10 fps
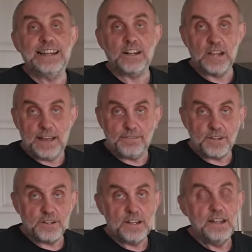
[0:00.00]

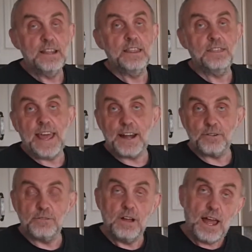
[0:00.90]
clever,
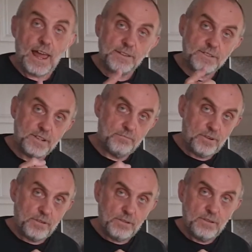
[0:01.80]
narrow, and
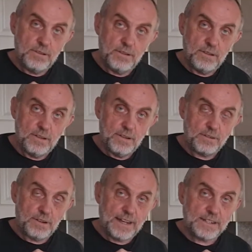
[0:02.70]
simple,
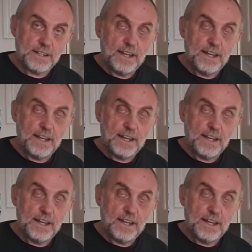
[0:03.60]
right?